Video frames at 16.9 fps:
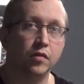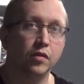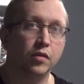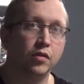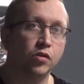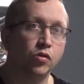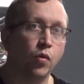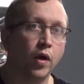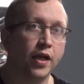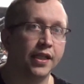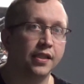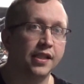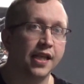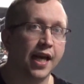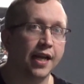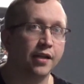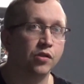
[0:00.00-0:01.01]

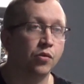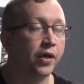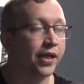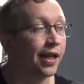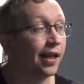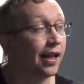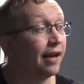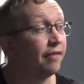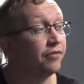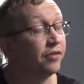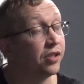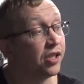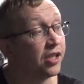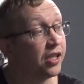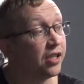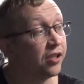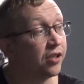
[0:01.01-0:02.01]
2010-2011
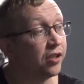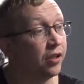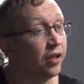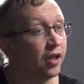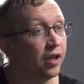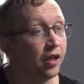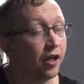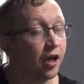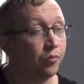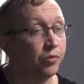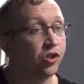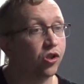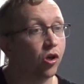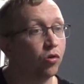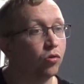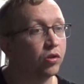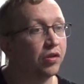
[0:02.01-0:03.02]
season, and we
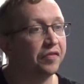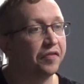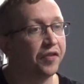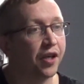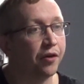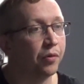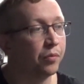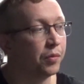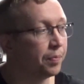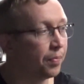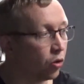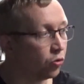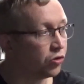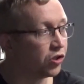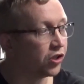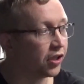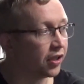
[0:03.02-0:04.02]
sold a few and we
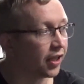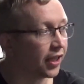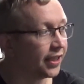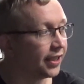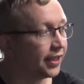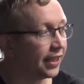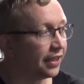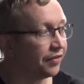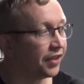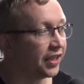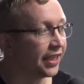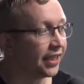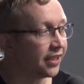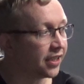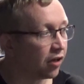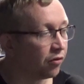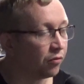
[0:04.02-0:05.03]
posted like
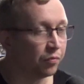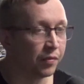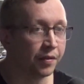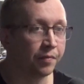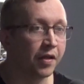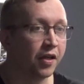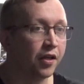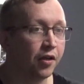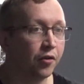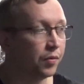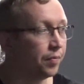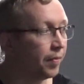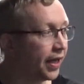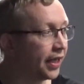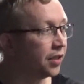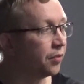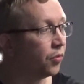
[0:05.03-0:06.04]
DVDs out. We
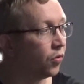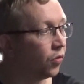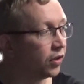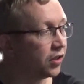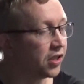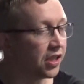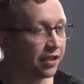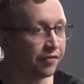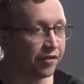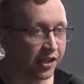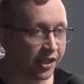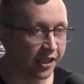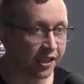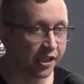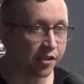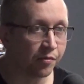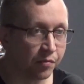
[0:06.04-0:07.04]
made them all as
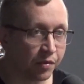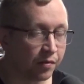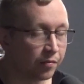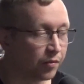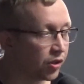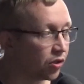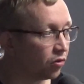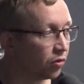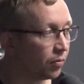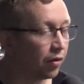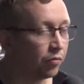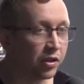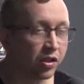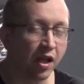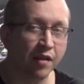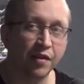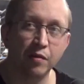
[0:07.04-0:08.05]
DVDs and we sold them
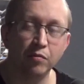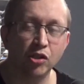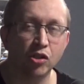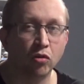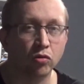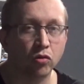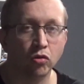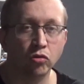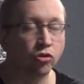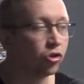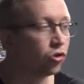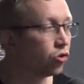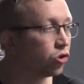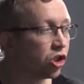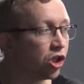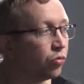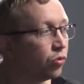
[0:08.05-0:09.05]
out. I think we sold 100
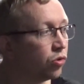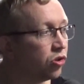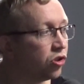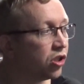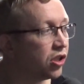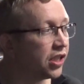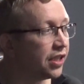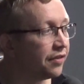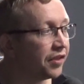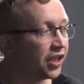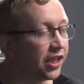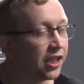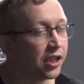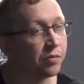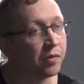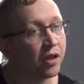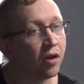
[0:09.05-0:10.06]
or 200
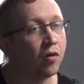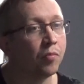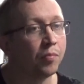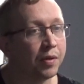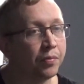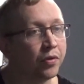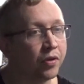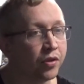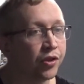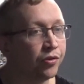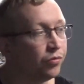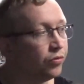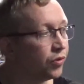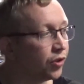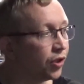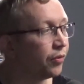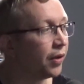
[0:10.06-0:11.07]
DVDs and we're like, oh, people
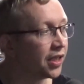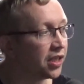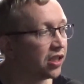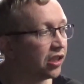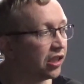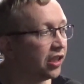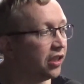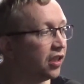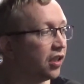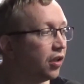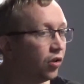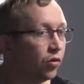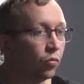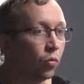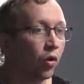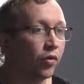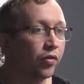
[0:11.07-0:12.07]
do actually
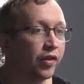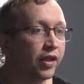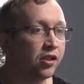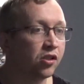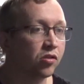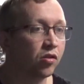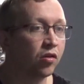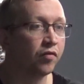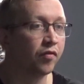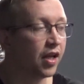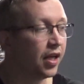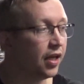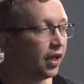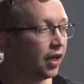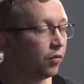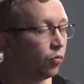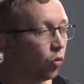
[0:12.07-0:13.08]
want this stuff.
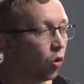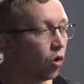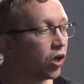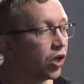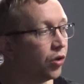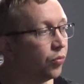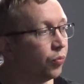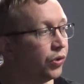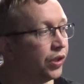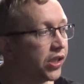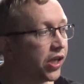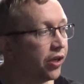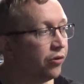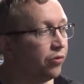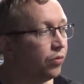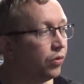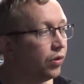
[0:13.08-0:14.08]
What can we
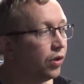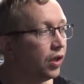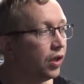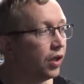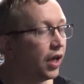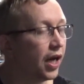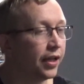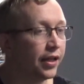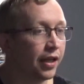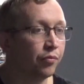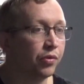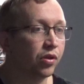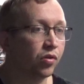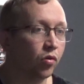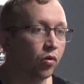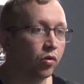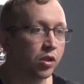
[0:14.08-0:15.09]
do? And then we
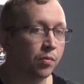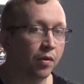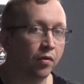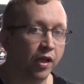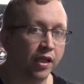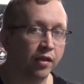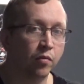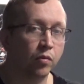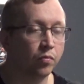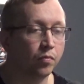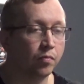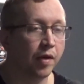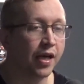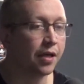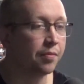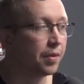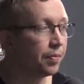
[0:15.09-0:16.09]
thought about, like, well,
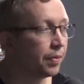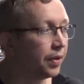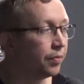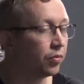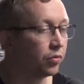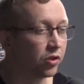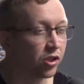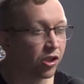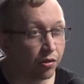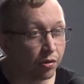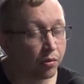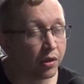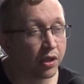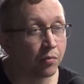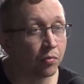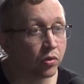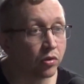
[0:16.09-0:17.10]
maybe people,
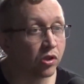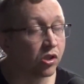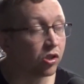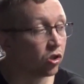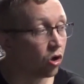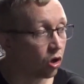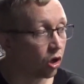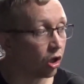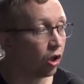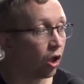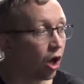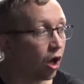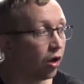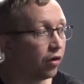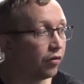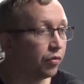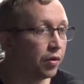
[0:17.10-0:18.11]
£2 a month's not a
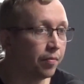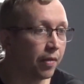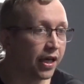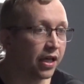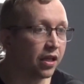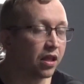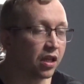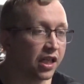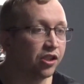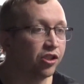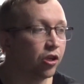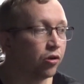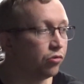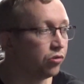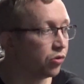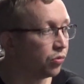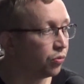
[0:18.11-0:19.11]
lot. If we make 3
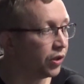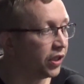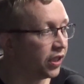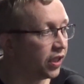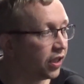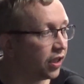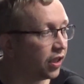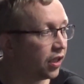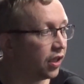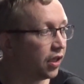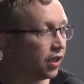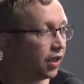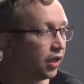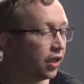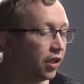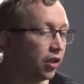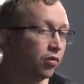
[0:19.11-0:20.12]
shows a week,
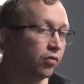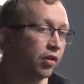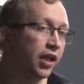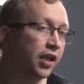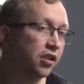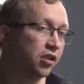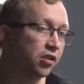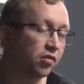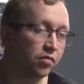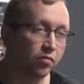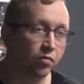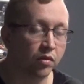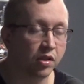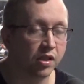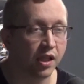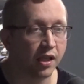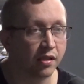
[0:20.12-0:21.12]
you know, there's,
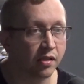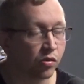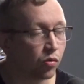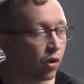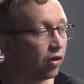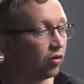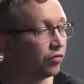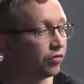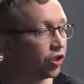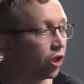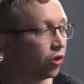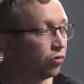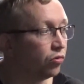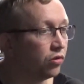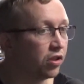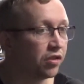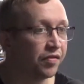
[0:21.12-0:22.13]
12
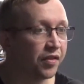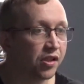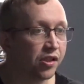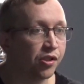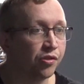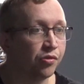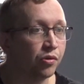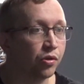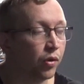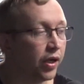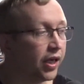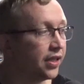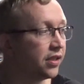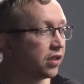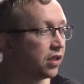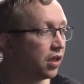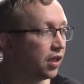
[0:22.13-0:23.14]
shows for
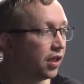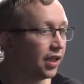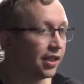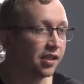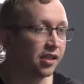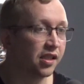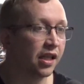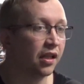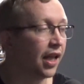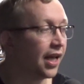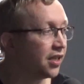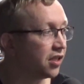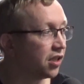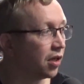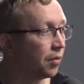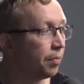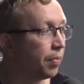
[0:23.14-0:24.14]
£2. It's still less
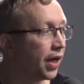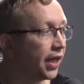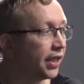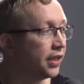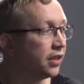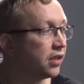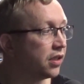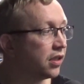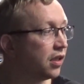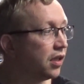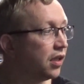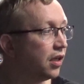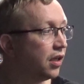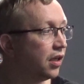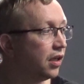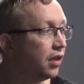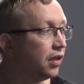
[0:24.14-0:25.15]
than a pint.
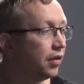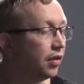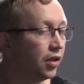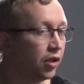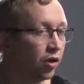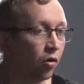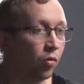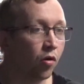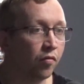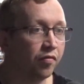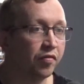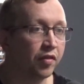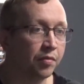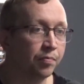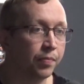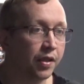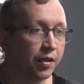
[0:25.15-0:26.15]
You know,
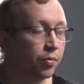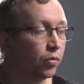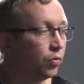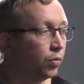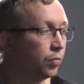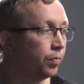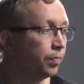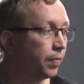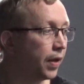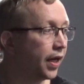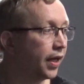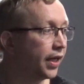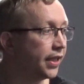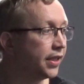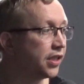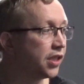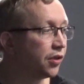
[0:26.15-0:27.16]
hopefully people would buy
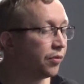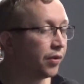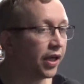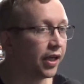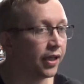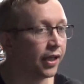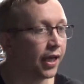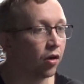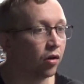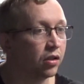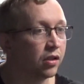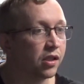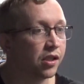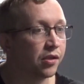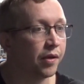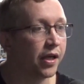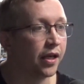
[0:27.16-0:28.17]
into it and get
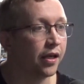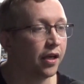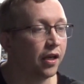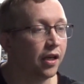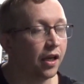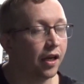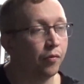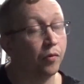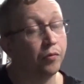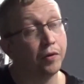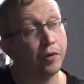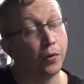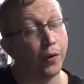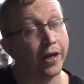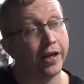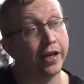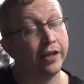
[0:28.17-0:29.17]
onto it. And what we
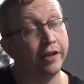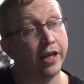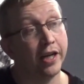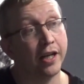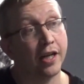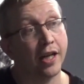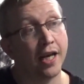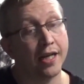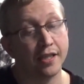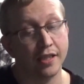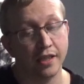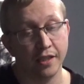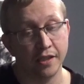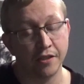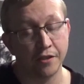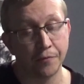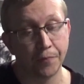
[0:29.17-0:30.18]
quickly realised
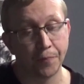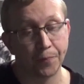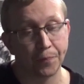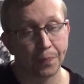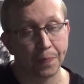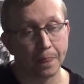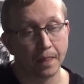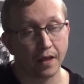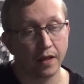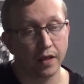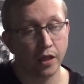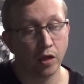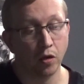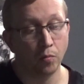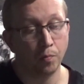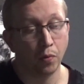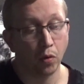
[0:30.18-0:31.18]
is, you
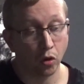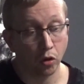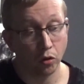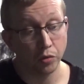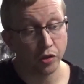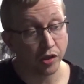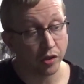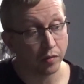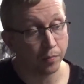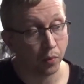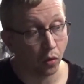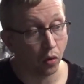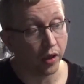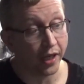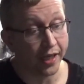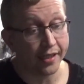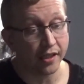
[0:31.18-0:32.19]
know, Paul
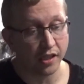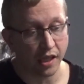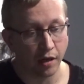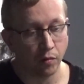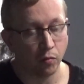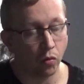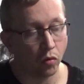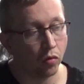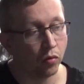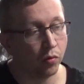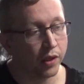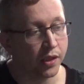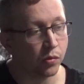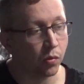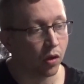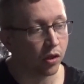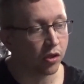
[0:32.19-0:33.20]
is and
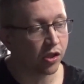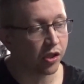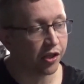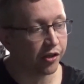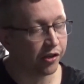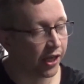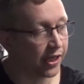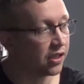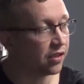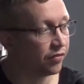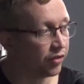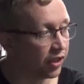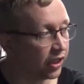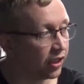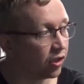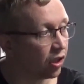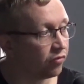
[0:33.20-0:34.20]
always was the creative
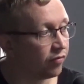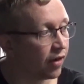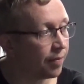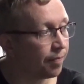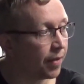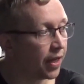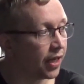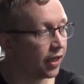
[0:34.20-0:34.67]
lead on Redmen,